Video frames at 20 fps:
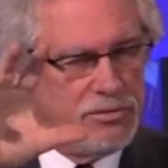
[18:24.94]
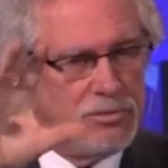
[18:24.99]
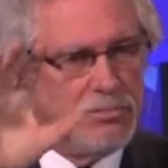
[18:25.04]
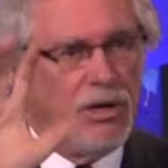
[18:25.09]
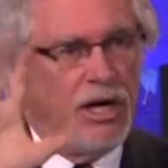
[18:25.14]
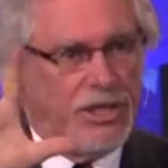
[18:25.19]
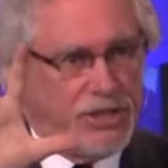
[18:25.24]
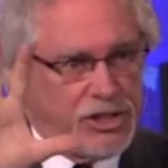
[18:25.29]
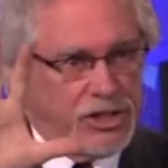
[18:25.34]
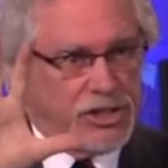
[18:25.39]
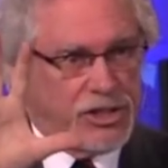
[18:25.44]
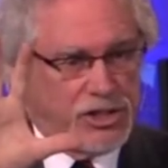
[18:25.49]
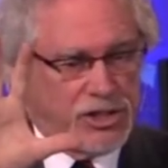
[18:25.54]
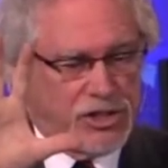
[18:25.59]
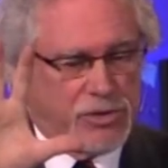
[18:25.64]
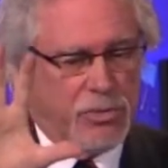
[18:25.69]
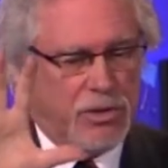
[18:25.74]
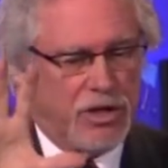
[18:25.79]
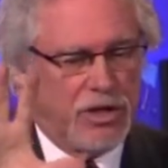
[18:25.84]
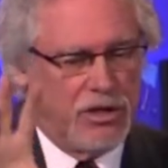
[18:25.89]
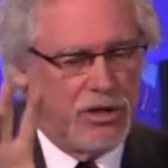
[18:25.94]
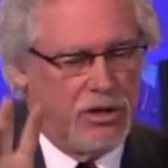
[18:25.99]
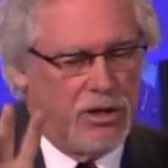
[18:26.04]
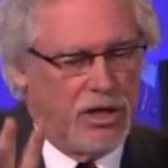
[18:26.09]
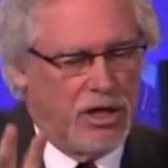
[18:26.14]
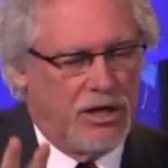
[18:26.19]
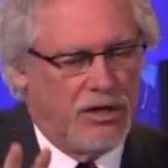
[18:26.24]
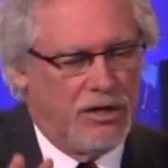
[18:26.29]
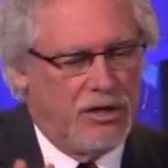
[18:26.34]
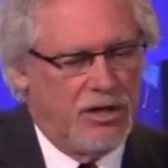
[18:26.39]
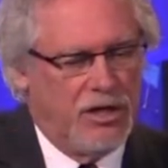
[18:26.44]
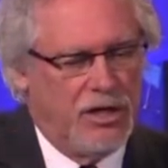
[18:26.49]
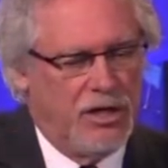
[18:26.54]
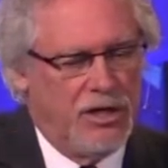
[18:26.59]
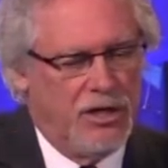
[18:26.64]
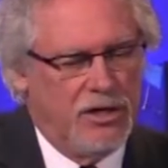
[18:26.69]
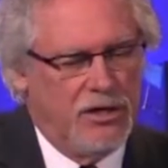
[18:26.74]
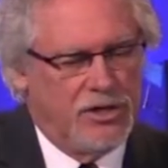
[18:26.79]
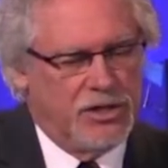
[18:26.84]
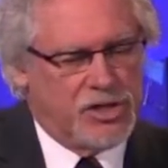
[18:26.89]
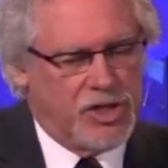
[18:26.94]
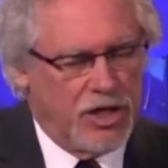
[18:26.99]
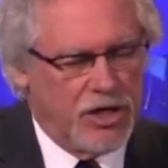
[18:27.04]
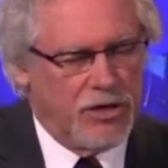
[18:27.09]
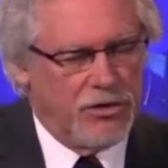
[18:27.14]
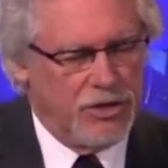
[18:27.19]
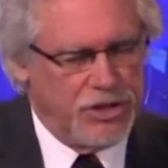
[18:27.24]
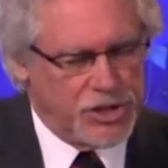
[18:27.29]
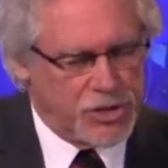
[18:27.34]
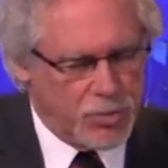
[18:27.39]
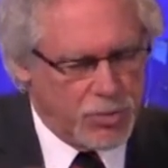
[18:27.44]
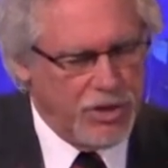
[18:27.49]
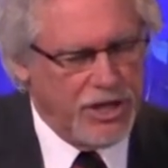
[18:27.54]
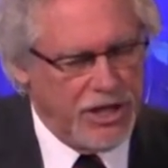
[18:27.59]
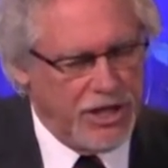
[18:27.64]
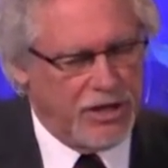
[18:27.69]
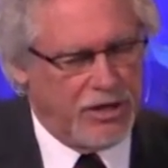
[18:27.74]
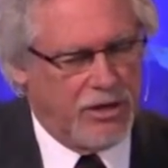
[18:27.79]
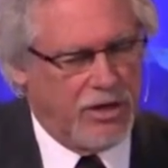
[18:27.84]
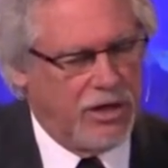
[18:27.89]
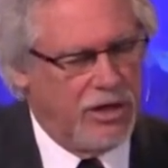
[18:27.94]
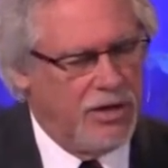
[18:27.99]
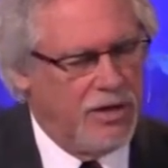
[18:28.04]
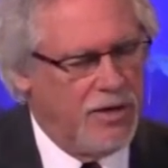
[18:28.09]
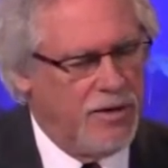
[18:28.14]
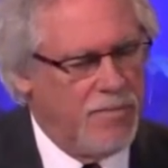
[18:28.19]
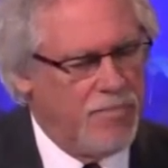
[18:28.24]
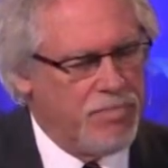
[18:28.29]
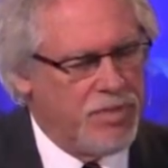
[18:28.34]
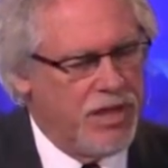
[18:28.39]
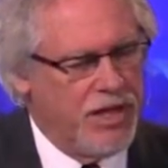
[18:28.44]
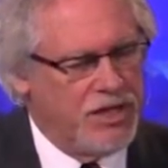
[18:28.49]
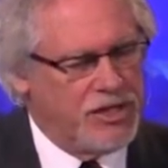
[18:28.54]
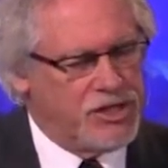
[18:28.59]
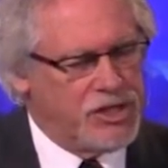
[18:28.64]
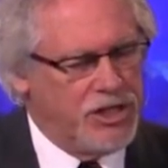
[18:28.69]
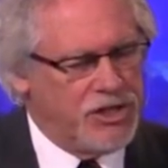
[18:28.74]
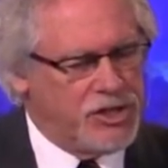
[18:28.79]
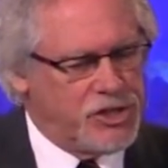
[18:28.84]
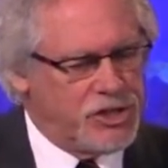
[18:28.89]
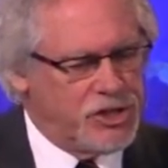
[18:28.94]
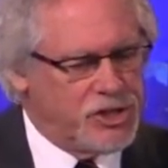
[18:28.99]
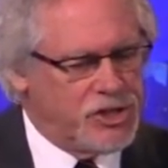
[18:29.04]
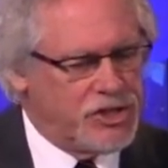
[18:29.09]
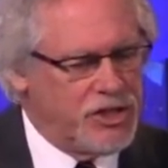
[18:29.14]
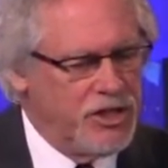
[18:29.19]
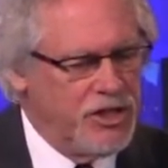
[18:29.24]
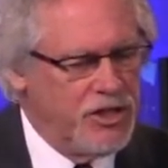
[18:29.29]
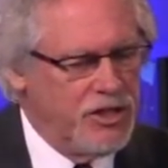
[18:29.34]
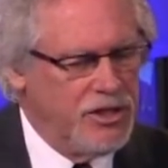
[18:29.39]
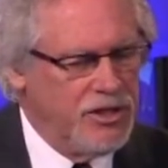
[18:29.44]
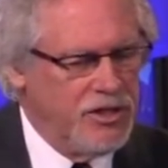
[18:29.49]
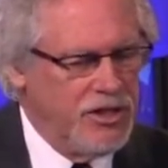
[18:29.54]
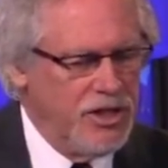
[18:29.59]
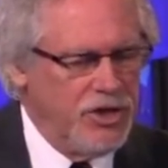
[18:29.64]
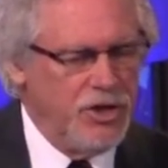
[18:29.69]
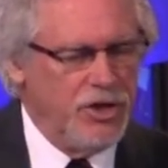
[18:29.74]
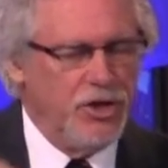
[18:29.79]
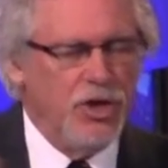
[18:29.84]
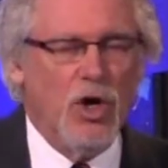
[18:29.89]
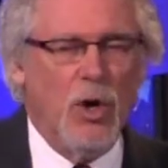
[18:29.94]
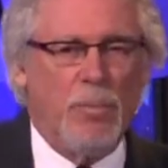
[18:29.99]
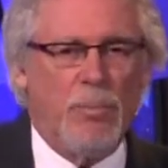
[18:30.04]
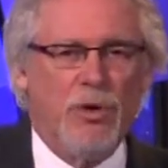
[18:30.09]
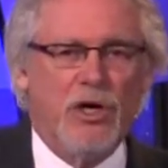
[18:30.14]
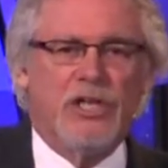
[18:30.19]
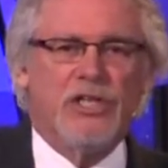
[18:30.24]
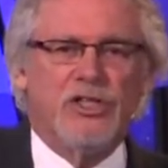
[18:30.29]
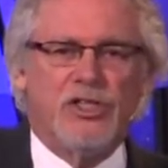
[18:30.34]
righteousness, we could call it. This hunger is real. And it's not just in your notebook.